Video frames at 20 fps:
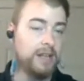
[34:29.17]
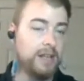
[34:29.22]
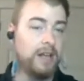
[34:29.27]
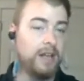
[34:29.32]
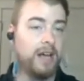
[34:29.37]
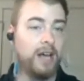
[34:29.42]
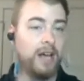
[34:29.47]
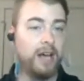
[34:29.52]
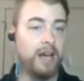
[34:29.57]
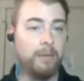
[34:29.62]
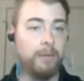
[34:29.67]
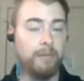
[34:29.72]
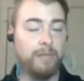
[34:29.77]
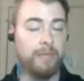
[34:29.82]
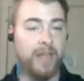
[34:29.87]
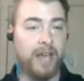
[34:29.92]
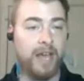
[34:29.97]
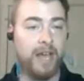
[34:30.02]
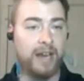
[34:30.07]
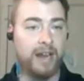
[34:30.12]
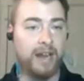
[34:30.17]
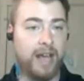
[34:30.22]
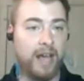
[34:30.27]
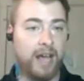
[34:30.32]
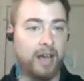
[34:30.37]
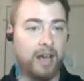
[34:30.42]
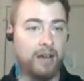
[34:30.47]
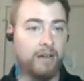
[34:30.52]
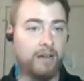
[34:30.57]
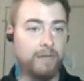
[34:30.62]

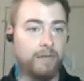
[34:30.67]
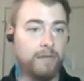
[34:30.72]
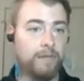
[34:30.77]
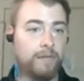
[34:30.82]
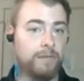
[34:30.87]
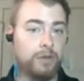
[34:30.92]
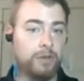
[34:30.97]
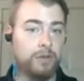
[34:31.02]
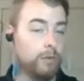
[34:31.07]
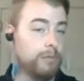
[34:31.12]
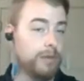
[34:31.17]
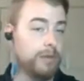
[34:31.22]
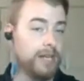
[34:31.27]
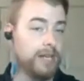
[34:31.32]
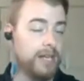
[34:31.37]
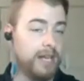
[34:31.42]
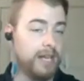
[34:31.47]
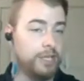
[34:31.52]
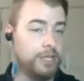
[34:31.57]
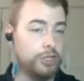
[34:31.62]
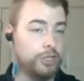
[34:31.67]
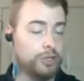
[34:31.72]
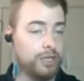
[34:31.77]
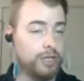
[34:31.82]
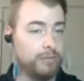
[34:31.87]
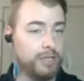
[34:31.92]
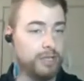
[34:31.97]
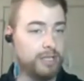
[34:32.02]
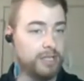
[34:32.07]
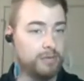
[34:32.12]
that don't maintain
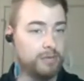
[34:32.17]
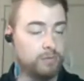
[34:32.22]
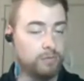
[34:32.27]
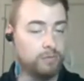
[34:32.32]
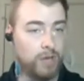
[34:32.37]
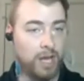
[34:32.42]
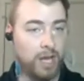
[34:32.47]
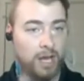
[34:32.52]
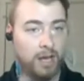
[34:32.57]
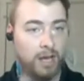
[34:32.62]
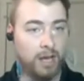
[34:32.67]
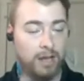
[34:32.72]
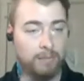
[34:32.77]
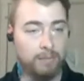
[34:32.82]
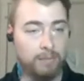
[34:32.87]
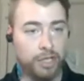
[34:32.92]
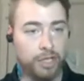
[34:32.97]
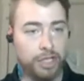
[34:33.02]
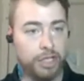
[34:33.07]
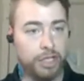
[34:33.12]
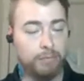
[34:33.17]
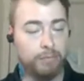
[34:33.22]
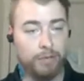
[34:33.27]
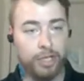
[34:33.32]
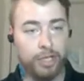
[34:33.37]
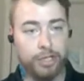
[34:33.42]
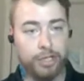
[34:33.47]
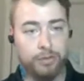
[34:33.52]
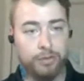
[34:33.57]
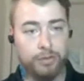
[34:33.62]
journeyman apprenticeship
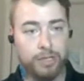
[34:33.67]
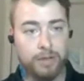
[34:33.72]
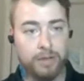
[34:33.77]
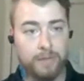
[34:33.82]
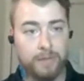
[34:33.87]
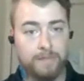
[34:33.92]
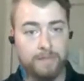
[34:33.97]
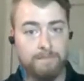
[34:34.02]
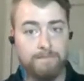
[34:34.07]
ratios,